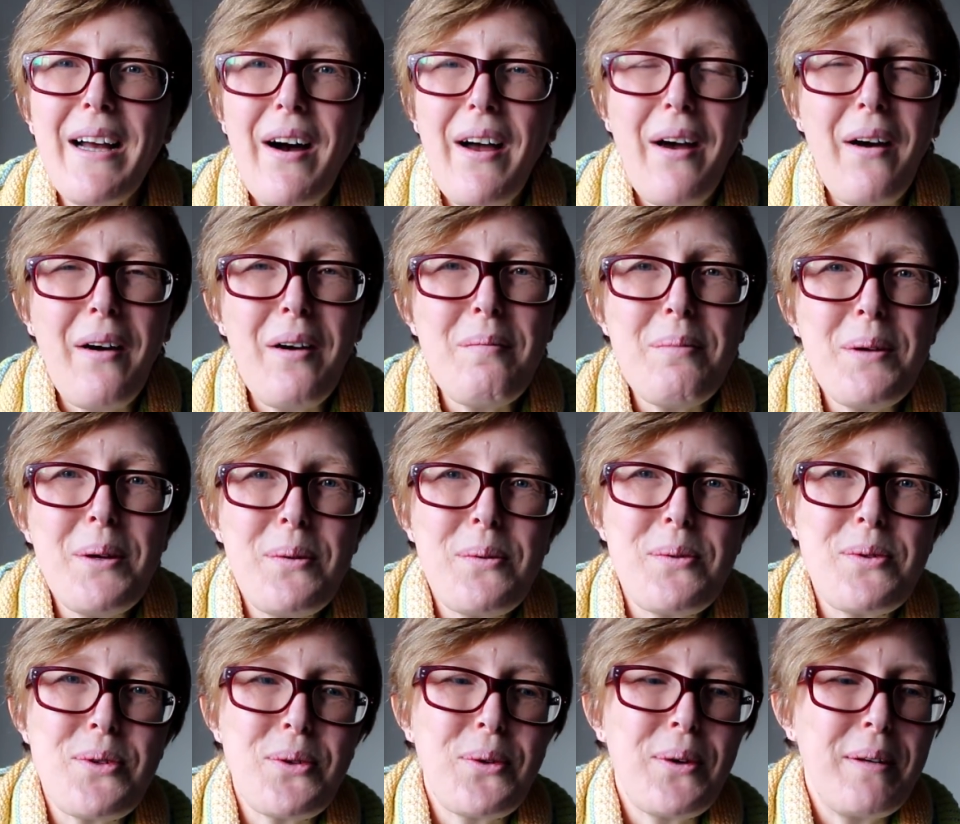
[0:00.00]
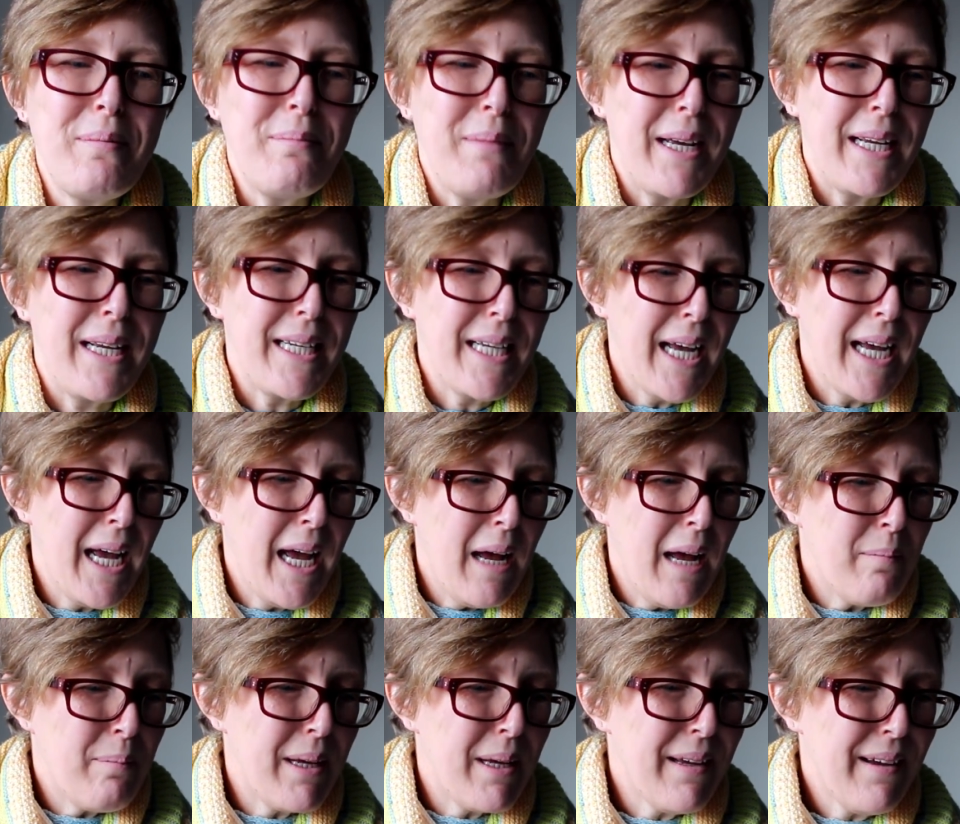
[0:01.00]
I hope you'll join me
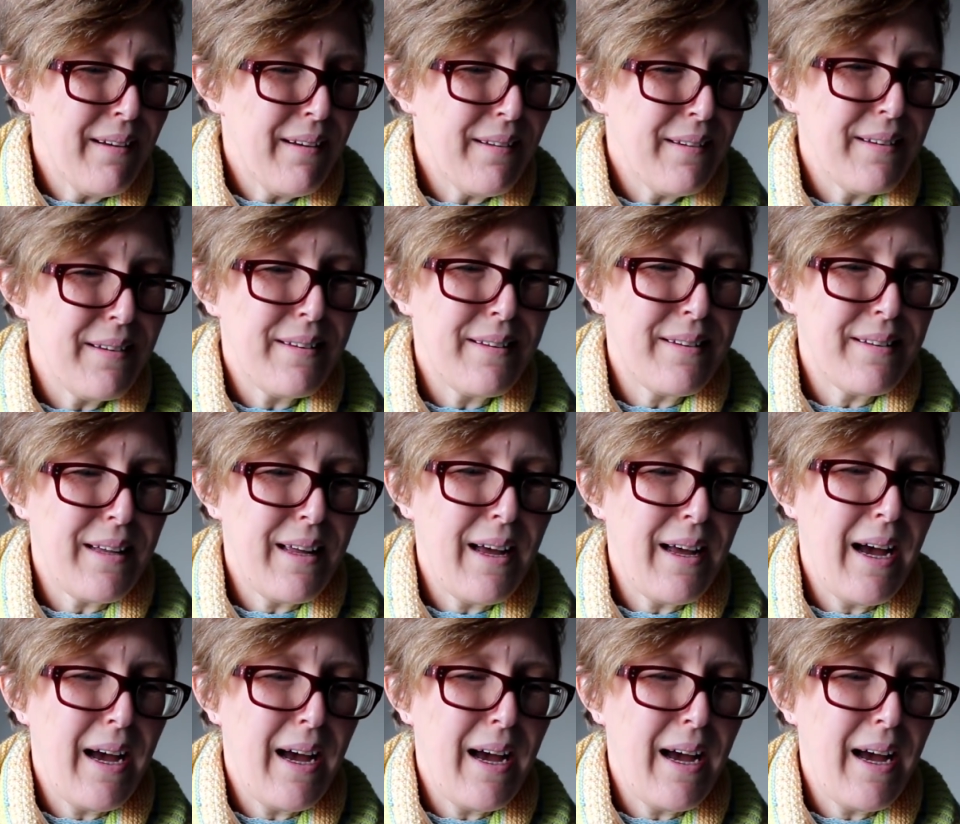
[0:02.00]
because